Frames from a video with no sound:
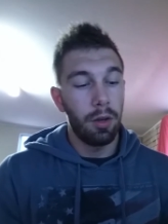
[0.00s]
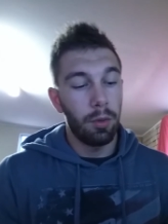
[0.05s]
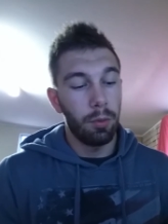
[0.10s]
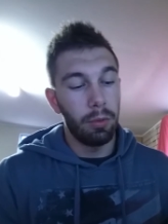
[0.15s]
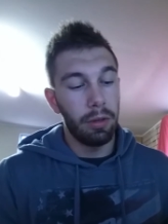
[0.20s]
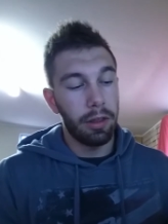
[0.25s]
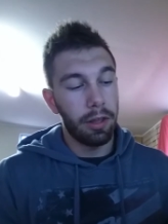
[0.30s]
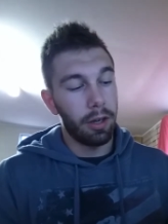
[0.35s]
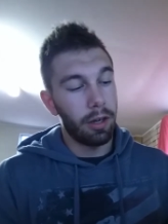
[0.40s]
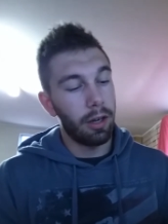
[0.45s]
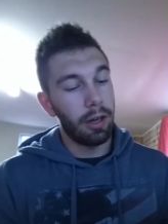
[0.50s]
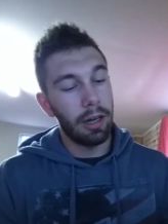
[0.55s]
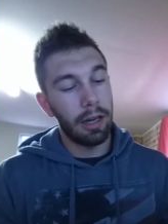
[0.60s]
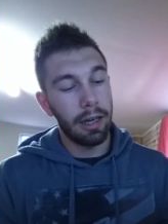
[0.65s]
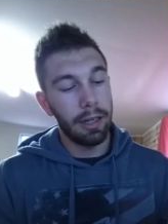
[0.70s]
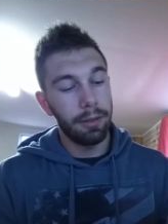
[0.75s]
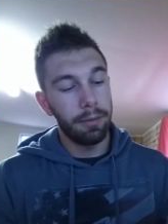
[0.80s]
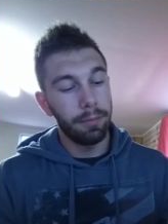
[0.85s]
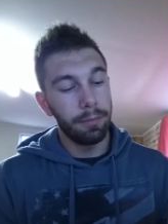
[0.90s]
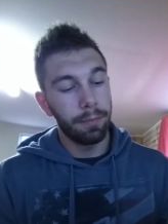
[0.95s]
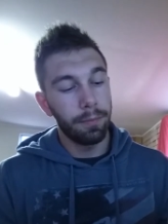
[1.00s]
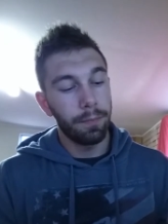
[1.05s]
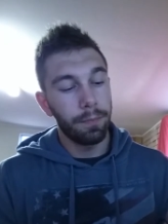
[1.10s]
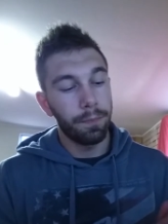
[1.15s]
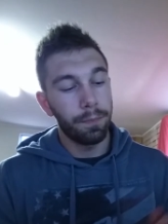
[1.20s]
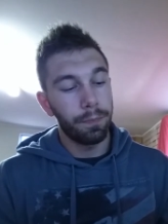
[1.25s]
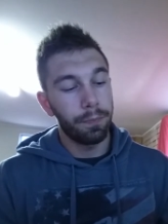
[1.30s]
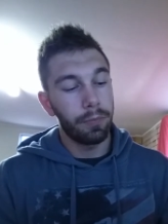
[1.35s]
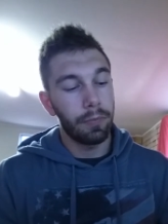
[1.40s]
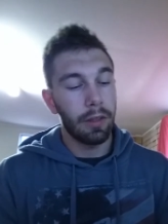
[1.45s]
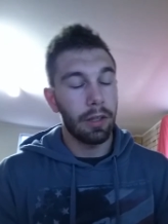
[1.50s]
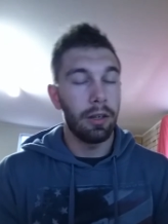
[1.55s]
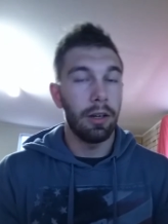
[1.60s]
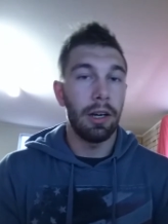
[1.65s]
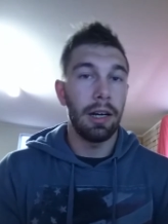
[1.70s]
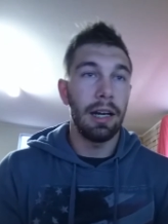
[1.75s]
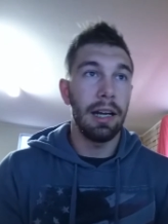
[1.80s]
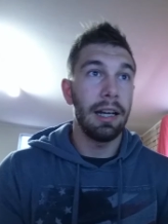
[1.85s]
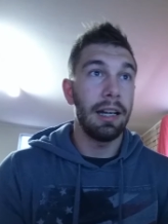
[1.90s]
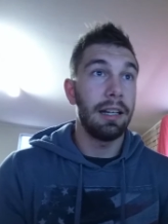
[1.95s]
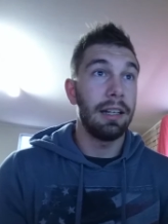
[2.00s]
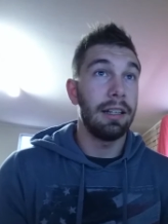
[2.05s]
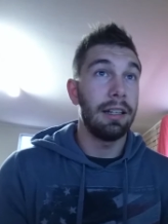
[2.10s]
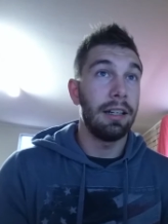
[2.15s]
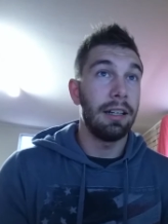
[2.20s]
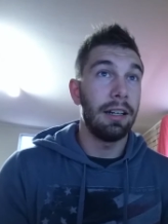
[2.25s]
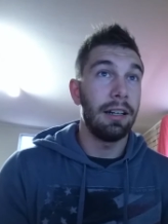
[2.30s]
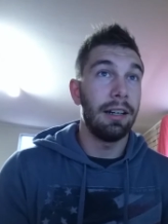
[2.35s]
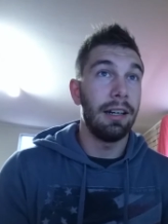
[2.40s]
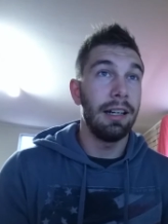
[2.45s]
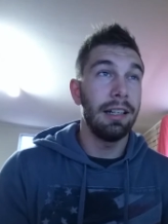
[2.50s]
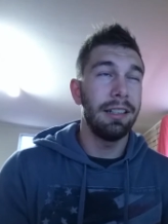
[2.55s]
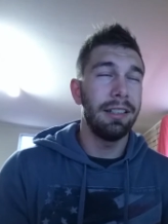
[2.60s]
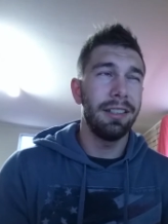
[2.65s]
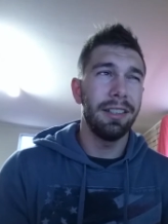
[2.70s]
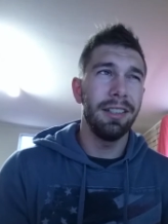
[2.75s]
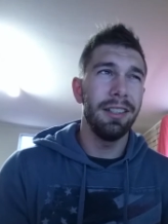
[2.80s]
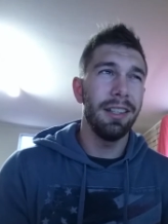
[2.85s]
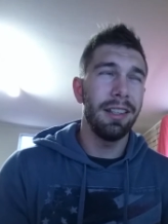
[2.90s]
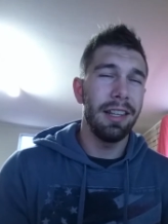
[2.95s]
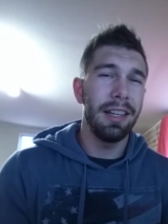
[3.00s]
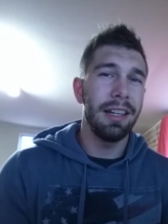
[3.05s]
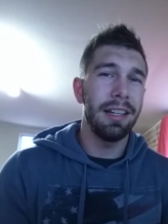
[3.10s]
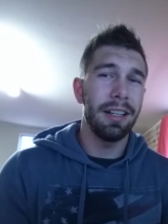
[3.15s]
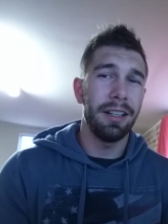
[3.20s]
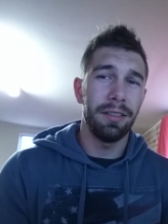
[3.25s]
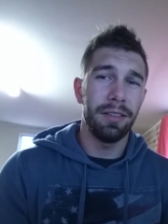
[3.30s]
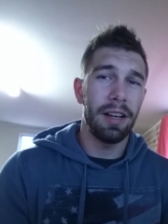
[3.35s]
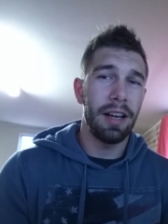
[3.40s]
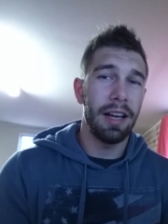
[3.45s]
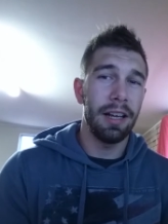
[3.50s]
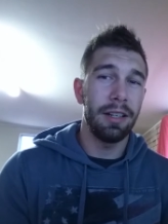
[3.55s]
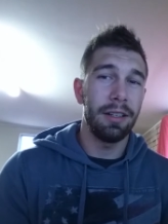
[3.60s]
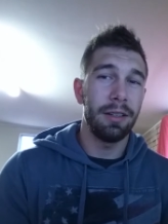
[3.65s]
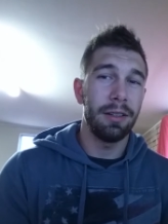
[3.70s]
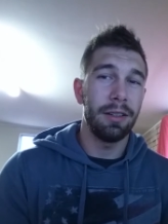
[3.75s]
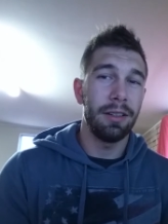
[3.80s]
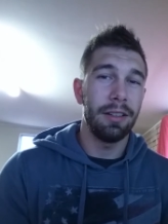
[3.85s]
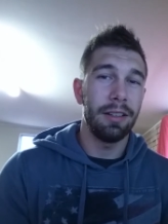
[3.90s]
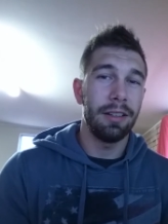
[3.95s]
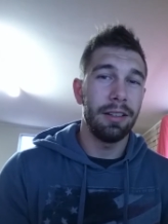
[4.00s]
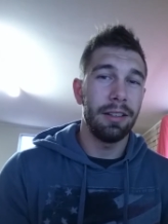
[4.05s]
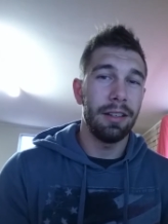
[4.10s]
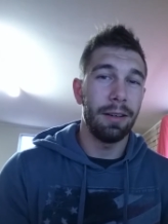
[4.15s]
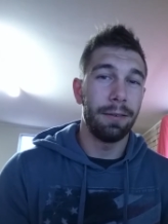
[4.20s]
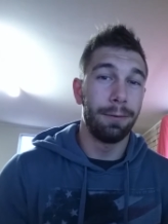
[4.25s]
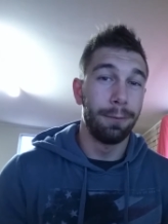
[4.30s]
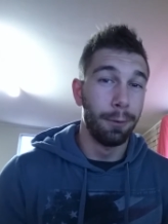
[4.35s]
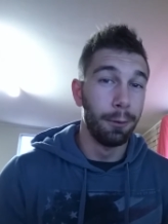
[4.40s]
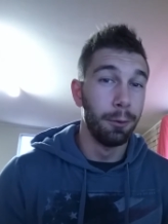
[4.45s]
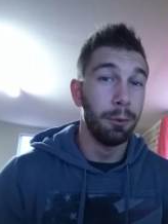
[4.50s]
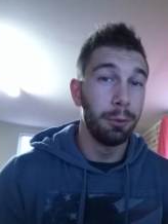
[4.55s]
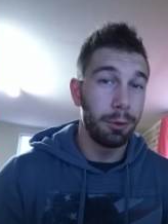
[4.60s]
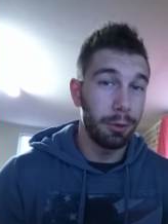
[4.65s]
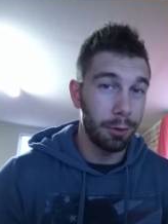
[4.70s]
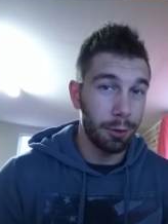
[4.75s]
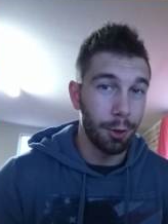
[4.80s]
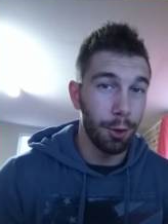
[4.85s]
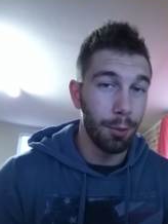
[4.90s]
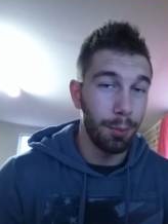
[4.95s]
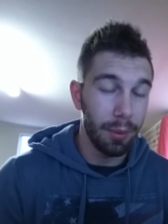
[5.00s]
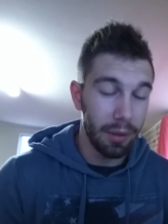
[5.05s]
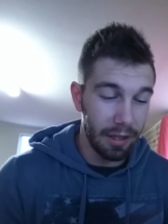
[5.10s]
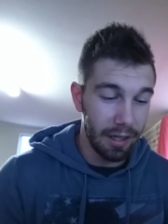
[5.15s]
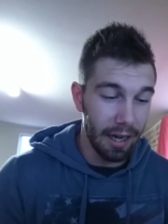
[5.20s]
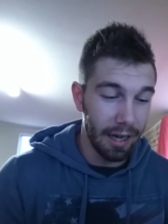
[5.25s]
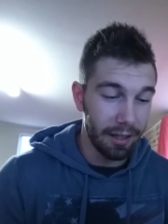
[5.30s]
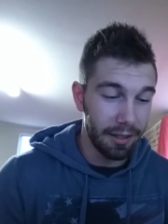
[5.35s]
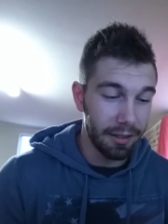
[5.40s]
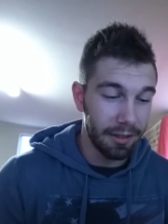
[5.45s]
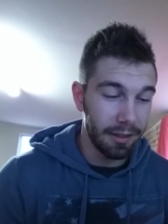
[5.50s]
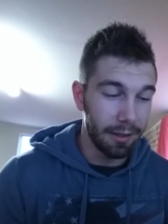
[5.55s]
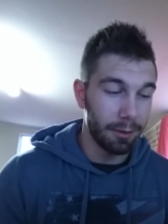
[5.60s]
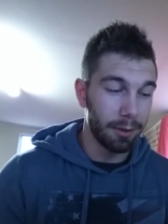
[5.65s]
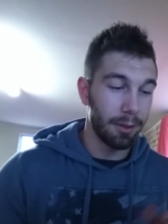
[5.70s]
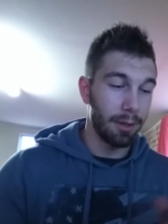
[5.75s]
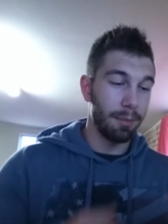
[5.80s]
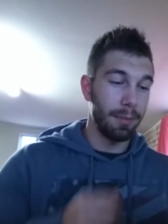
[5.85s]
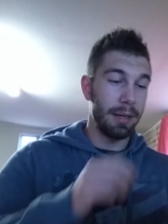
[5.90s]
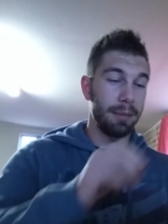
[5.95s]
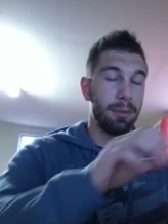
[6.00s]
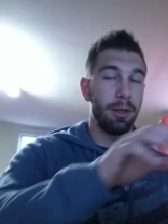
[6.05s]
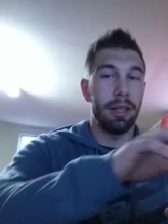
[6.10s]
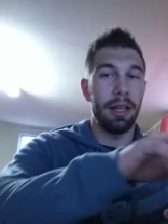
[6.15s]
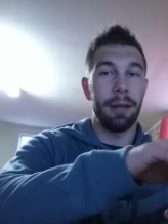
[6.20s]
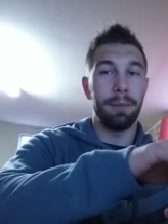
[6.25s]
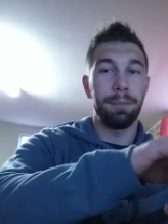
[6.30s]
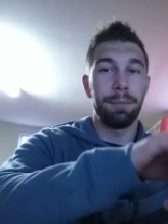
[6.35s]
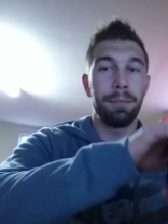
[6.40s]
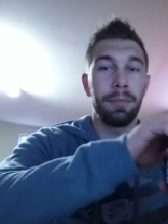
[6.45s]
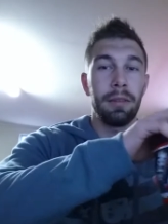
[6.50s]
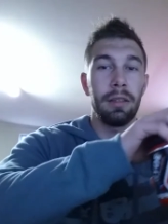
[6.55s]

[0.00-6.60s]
With HYDE, I don't think I've had a full scoop yet. Now, what do I mean by that?